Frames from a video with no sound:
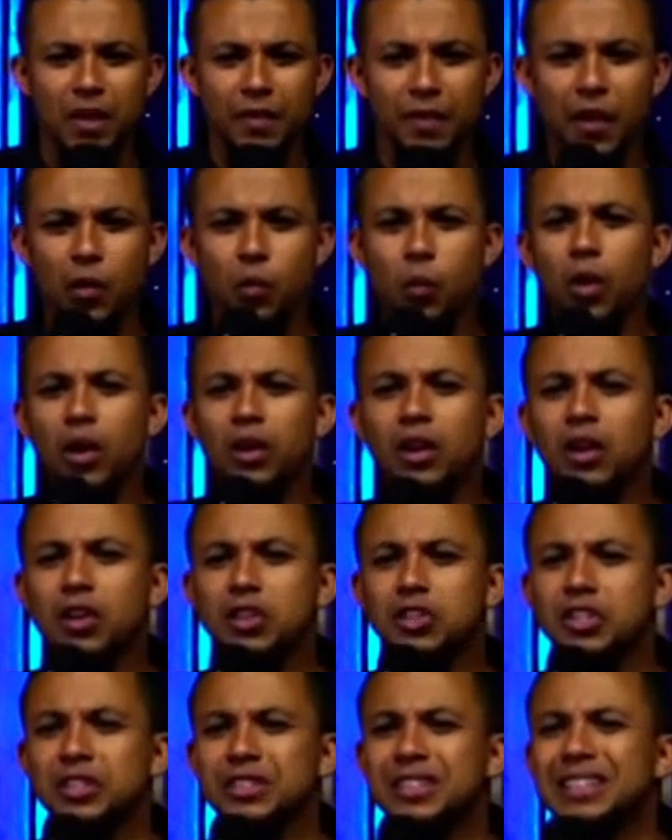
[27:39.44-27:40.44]
they were
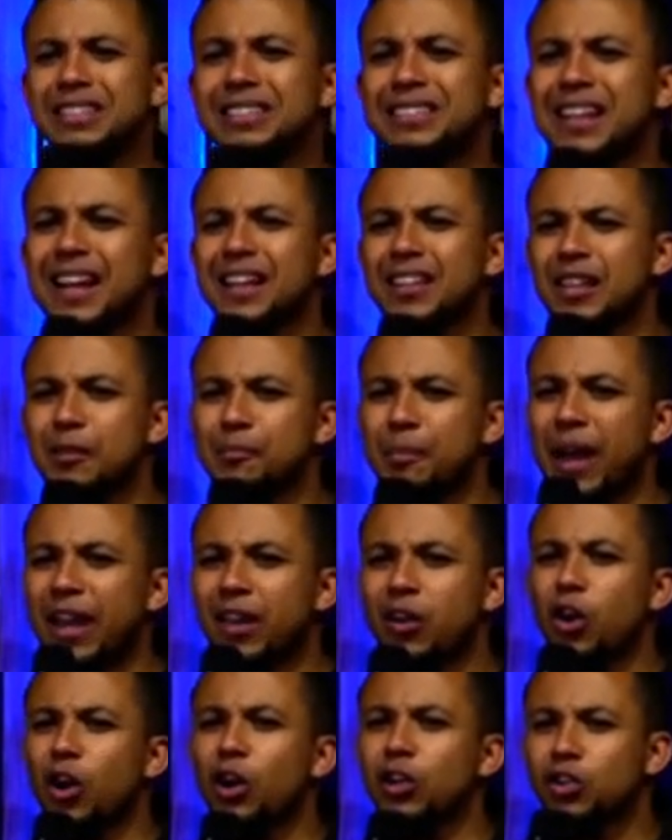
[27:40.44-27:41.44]
not just instructed by
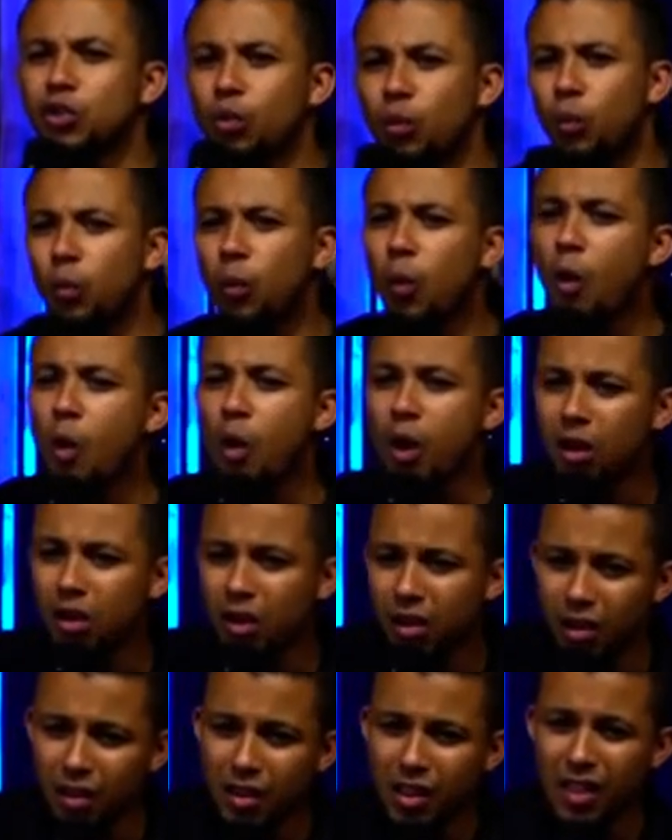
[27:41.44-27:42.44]
God to walk,
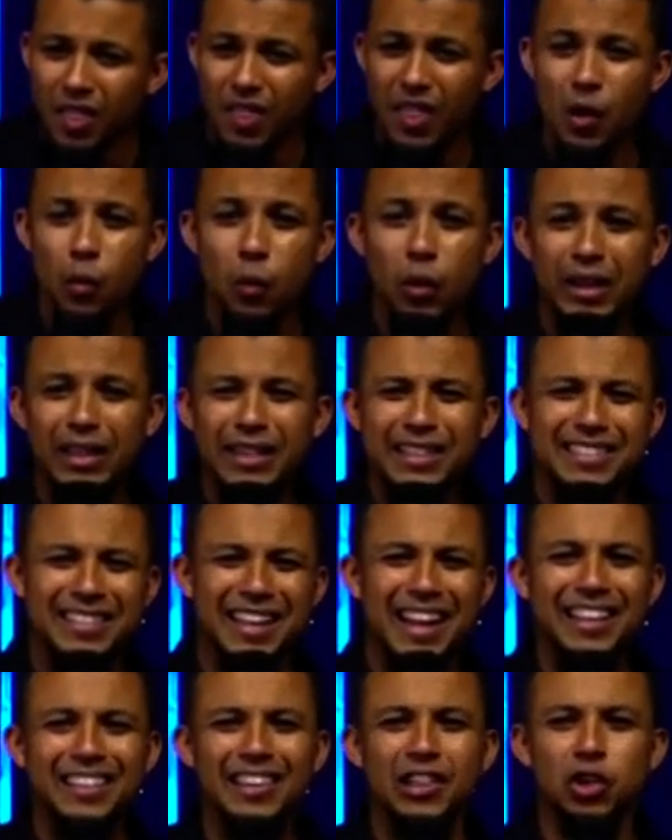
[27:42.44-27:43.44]
they were
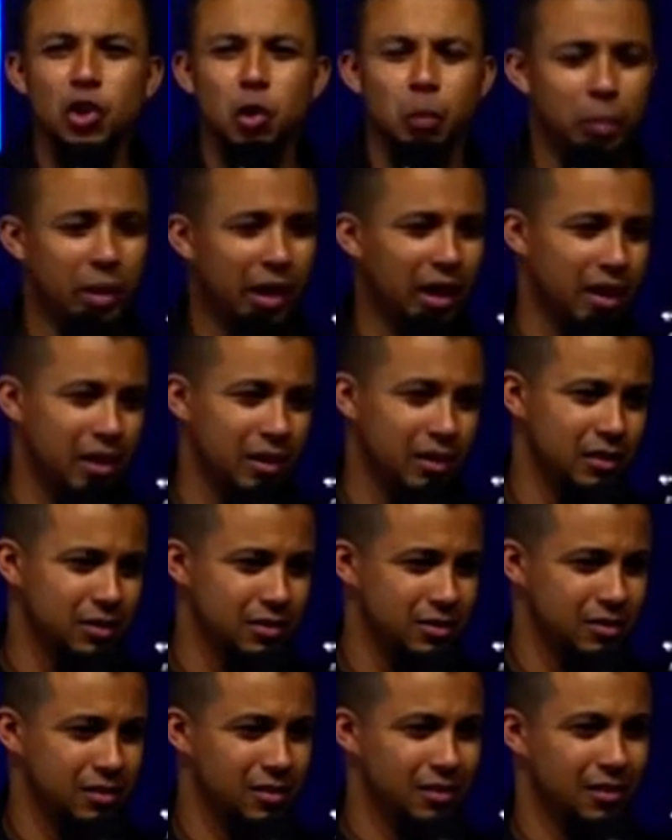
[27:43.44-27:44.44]
instructed to
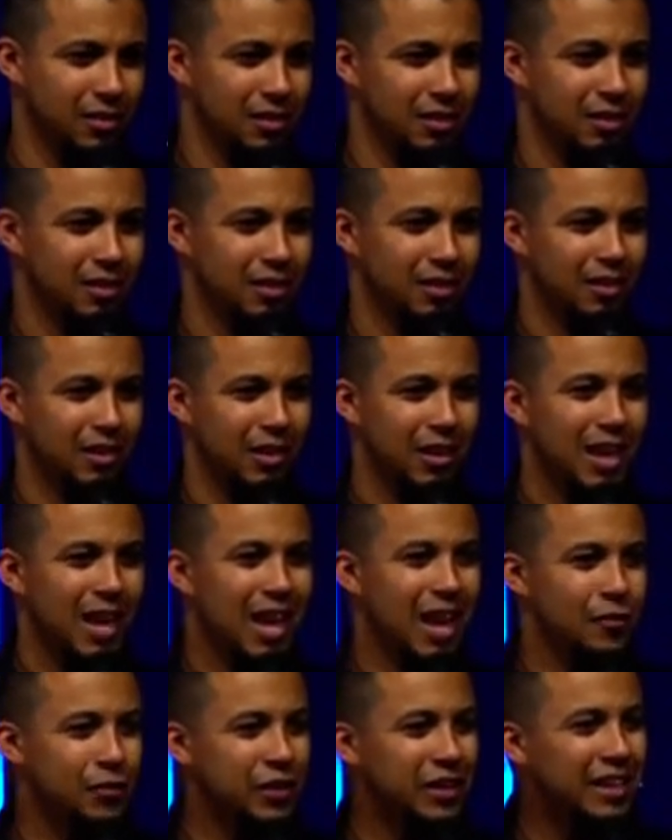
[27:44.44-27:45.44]
praise.
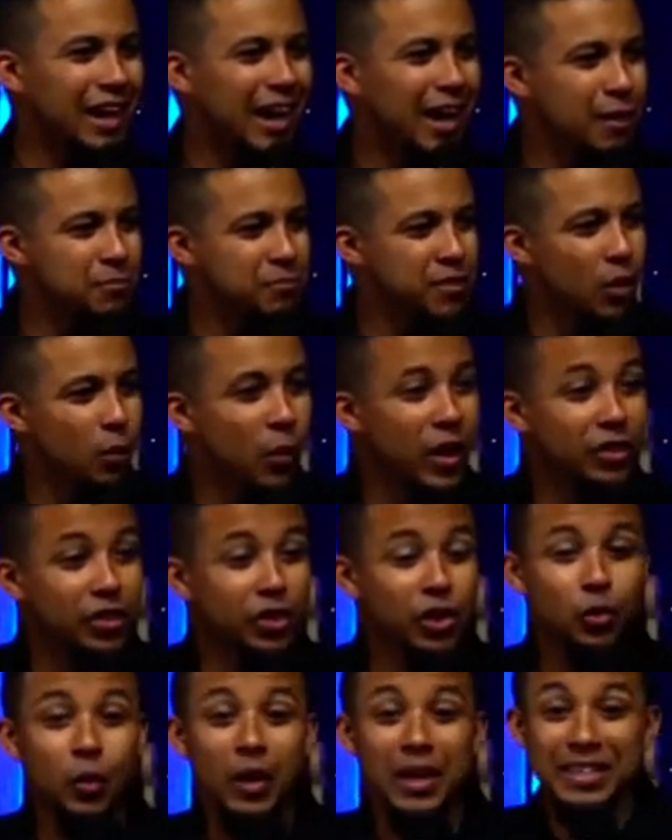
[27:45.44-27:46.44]
Every time they went
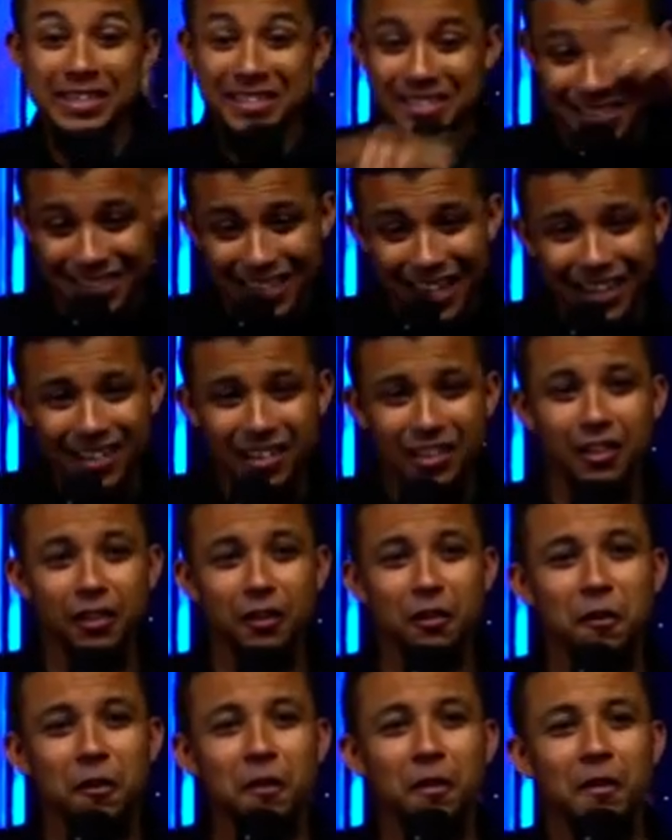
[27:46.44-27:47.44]
through a
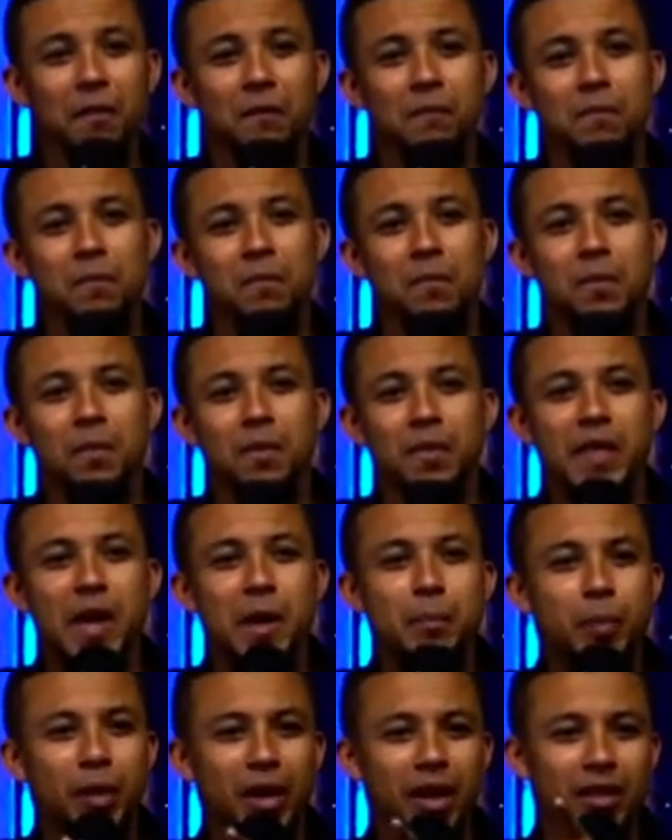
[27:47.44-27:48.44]
cycle,
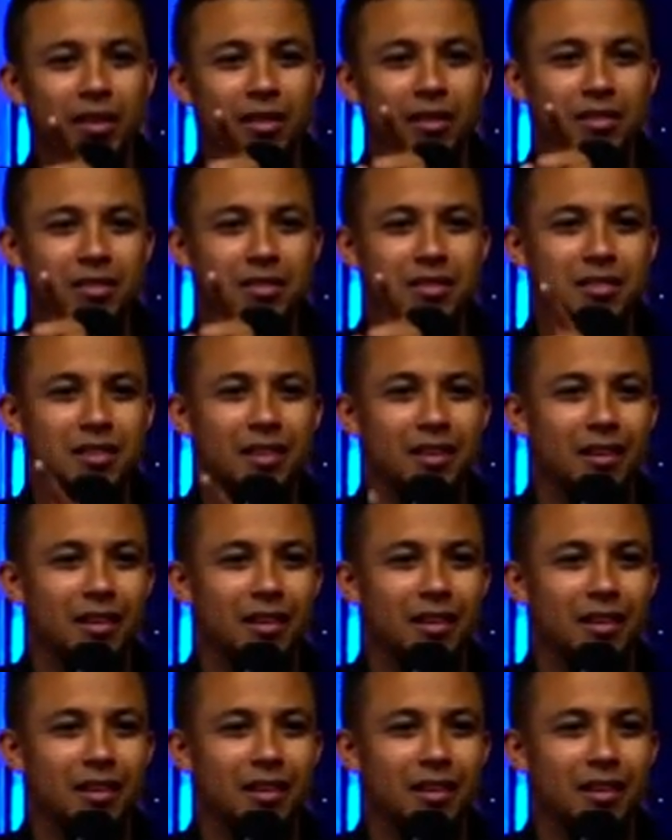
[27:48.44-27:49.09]
they praised.